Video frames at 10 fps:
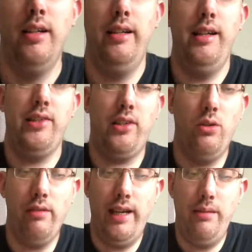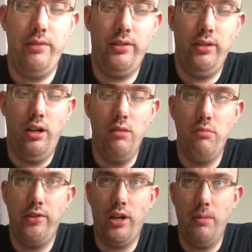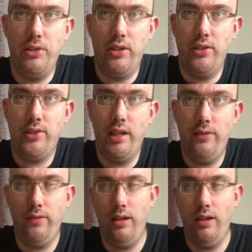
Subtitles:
It is a cool game. You can do home run derbies on it and stuff.